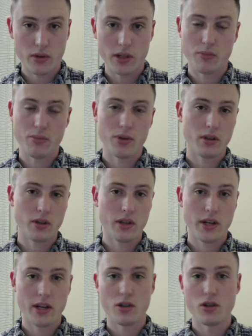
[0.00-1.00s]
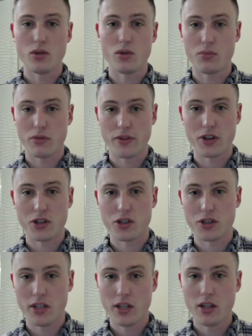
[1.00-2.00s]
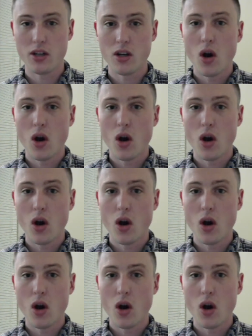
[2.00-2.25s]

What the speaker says: an ability to a proficiency,